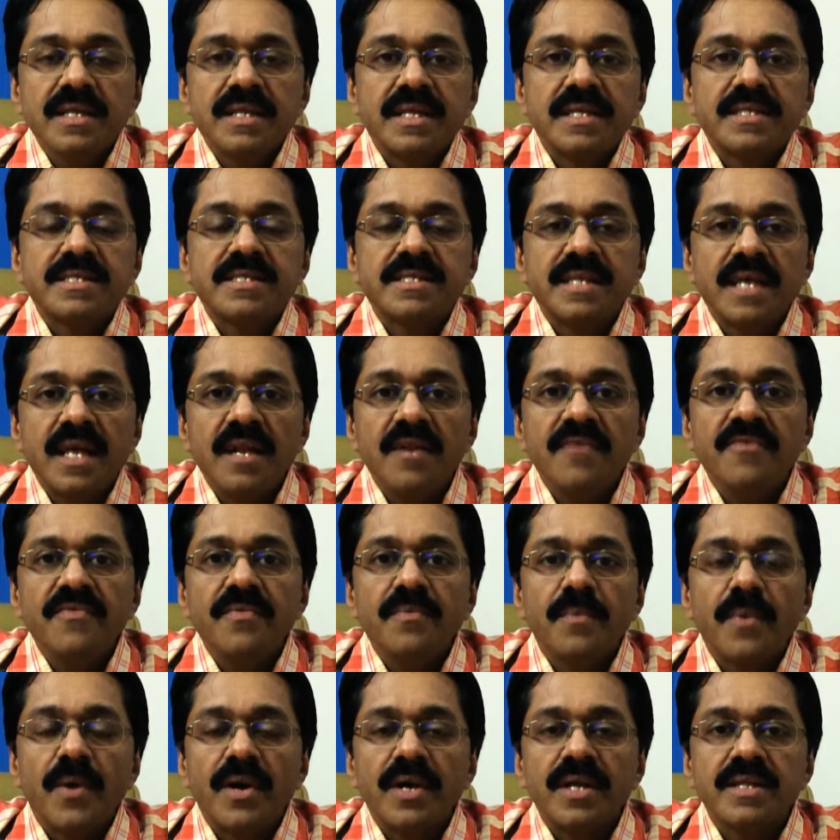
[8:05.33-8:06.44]
the
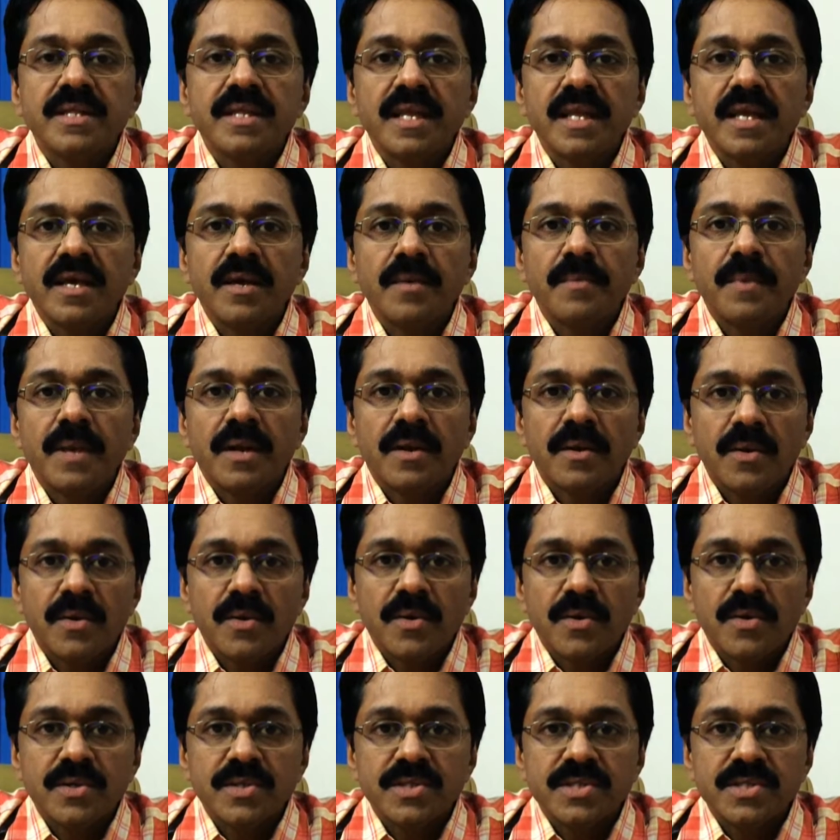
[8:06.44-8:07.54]
self-monitoring of blood
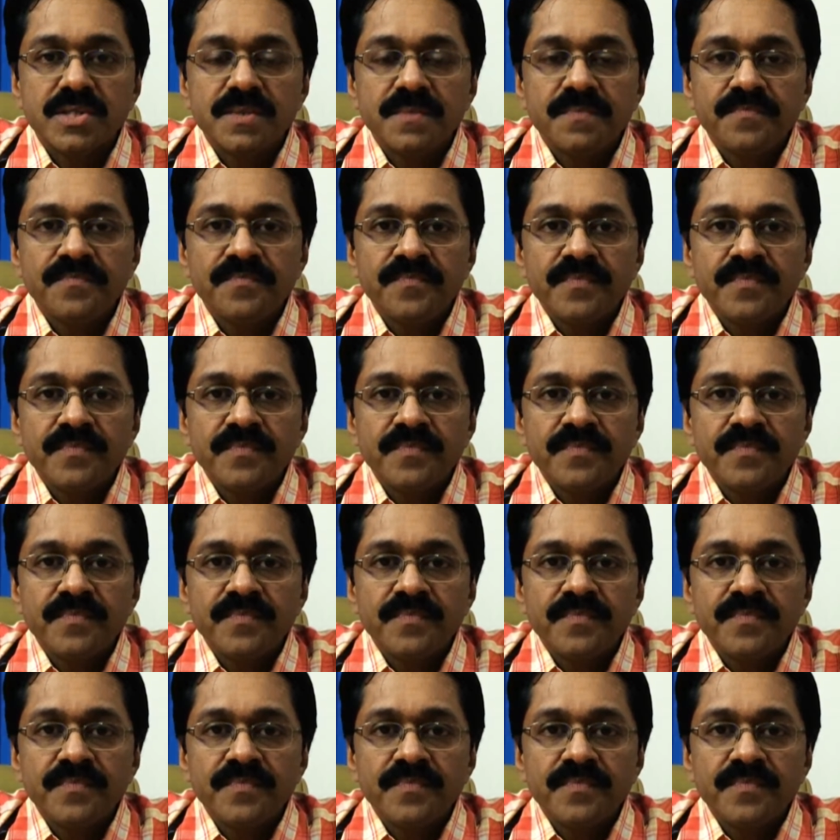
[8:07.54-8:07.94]
glucose